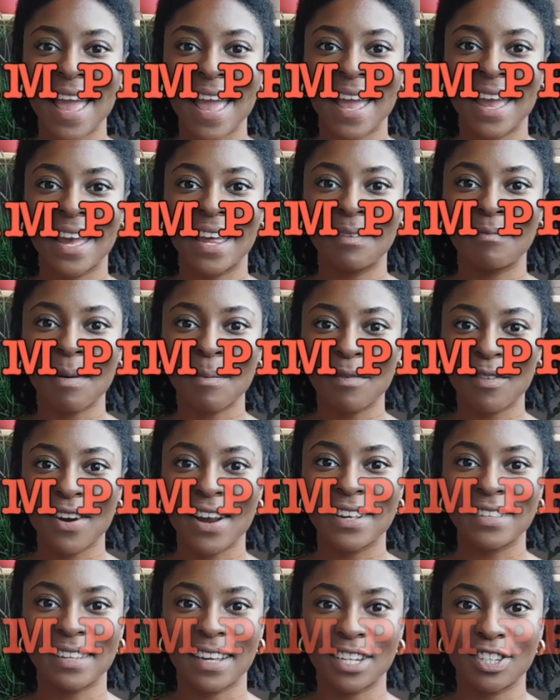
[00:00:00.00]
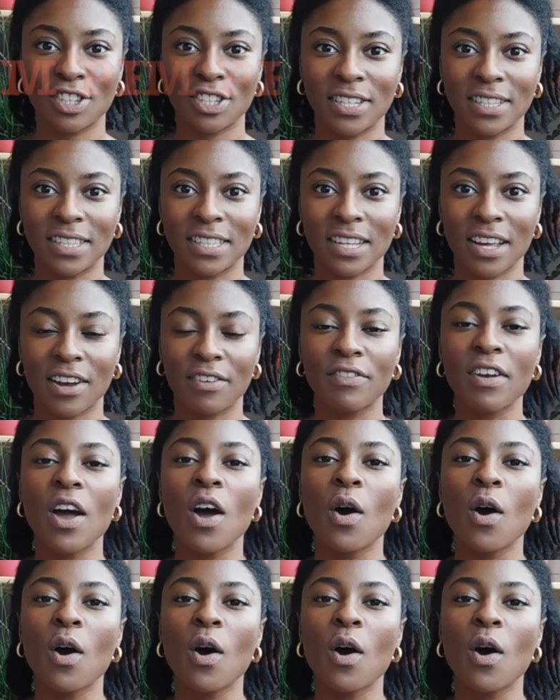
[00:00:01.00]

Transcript: and memorization and stuff,